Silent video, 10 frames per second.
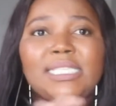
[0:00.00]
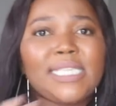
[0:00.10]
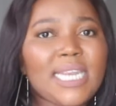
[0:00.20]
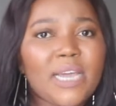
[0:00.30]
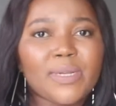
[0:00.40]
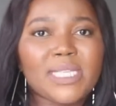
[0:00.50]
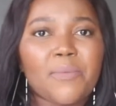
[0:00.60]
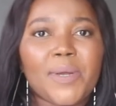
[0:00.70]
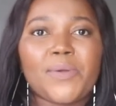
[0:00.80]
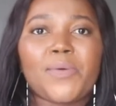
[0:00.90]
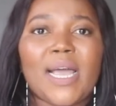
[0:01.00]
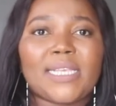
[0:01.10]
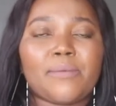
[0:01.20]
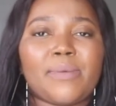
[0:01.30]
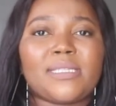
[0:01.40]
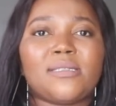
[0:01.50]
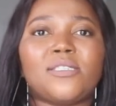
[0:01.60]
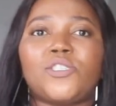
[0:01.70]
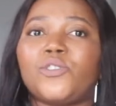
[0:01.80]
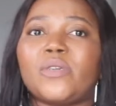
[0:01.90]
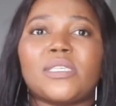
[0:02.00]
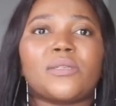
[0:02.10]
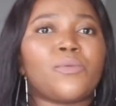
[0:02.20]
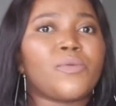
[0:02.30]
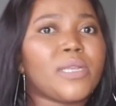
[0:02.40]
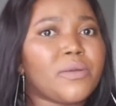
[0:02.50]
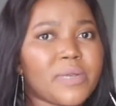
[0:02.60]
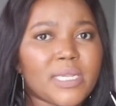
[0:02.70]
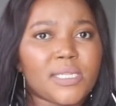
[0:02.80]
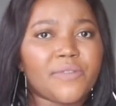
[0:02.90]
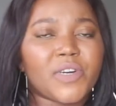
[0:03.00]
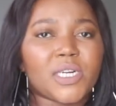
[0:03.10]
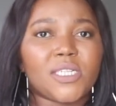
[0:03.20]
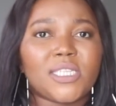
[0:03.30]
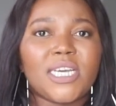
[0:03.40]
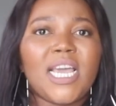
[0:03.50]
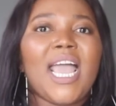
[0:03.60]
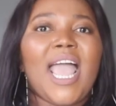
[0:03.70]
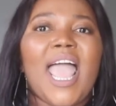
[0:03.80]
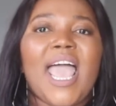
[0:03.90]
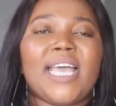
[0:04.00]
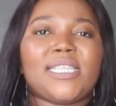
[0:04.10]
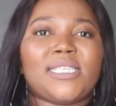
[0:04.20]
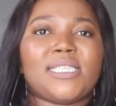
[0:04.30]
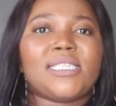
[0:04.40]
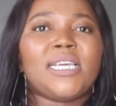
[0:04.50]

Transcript: dealing with someone who has a mental issue is really, really difficult, and